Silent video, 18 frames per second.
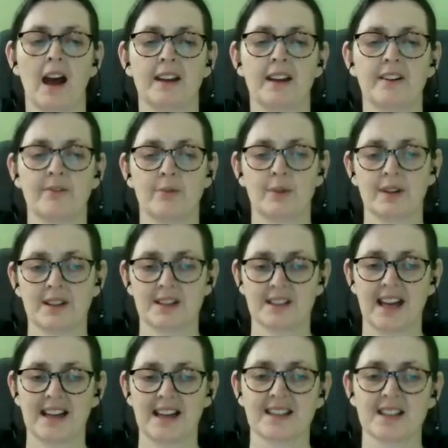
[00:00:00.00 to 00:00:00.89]
And if we're
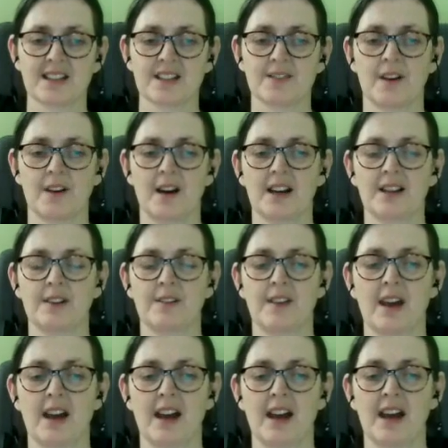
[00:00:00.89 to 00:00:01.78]
satisfied
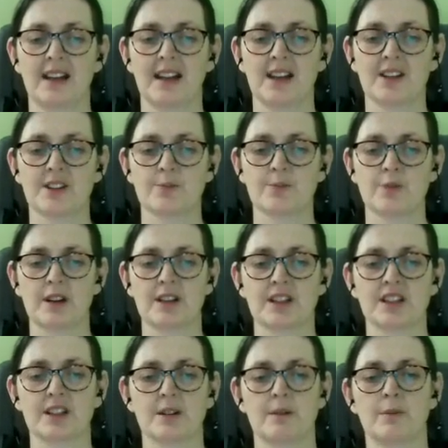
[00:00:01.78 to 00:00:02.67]
there, let's
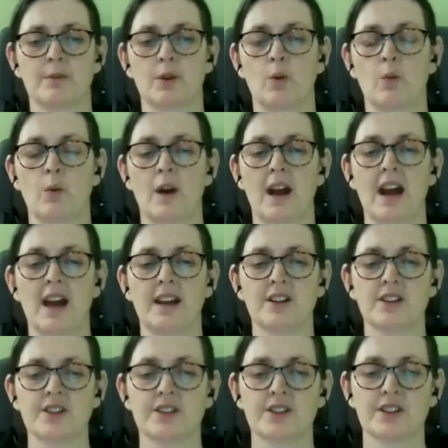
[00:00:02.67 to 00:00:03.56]
bring some
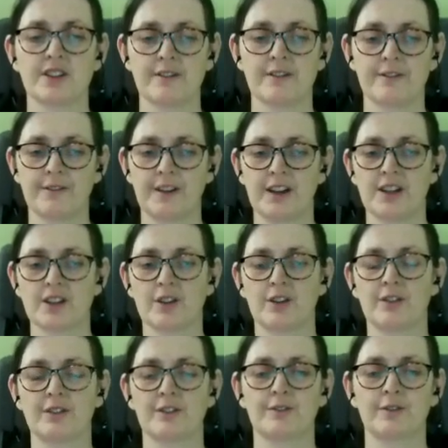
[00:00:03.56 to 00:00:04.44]
awareness to the feet
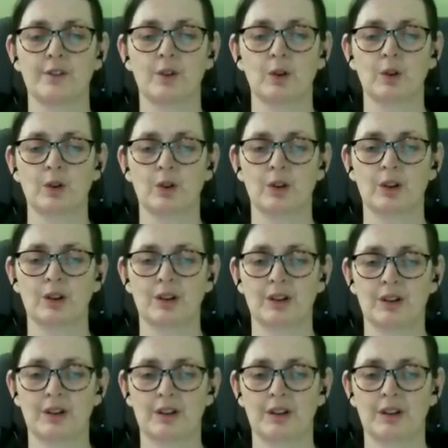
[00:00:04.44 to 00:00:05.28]
on the floor